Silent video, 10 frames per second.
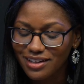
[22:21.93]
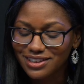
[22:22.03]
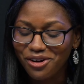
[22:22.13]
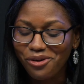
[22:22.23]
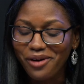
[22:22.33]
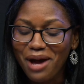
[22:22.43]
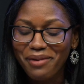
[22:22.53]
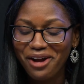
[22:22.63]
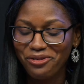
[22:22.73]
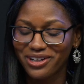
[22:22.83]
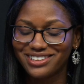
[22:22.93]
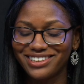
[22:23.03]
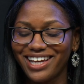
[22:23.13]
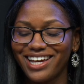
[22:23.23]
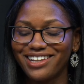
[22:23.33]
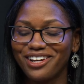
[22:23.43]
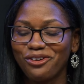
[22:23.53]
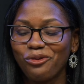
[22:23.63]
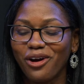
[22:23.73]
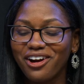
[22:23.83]
So, a rabbi once said,
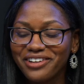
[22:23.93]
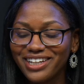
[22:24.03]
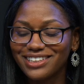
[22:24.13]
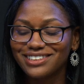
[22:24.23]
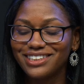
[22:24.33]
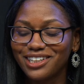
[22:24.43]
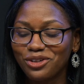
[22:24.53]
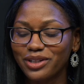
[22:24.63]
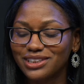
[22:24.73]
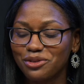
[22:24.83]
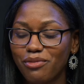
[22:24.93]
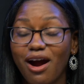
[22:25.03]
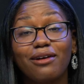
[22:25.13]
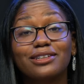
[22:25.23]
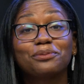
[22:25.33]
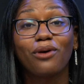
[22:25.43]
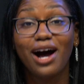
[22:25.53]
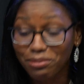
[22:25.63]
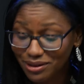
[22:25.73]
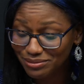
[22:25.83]
Worry is dealing with tomorrow's
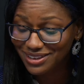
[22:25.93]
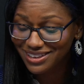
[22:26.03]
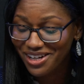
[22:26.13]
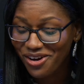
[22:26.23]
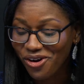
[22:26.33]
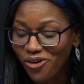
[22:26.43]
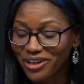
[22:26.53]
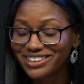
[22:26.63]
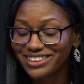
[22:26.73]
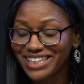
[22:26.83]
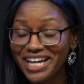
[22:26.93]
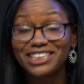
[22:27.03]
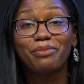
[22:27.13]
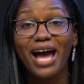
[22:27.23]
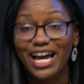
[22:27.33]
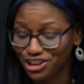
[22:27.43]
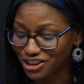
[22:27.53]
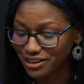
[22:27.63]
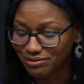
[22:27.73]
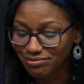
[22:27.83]
problems on today's
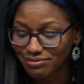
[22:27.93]
pasture.